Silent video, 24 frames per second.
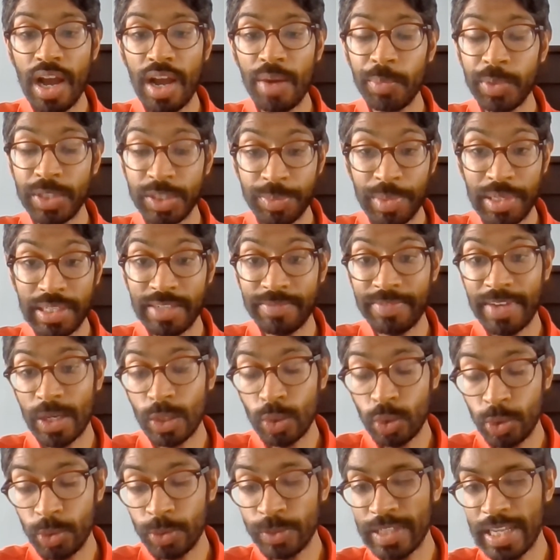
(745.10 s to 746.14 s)
which meant that
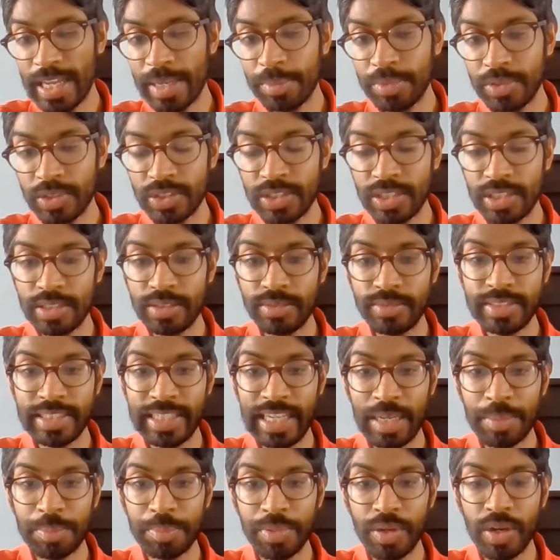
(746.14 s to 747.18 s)
Valtteri was able to
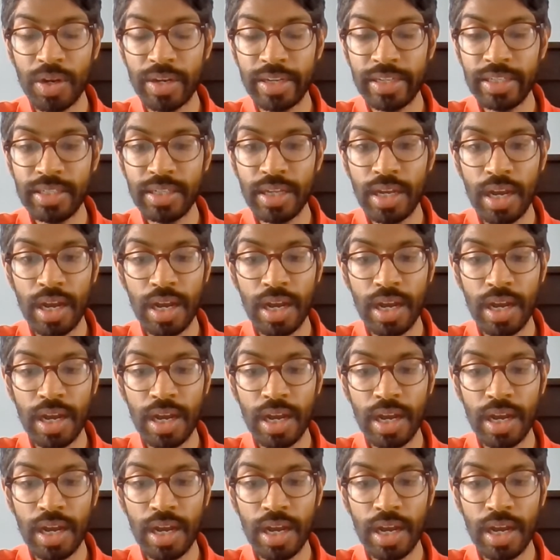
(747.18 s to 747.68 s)
get by.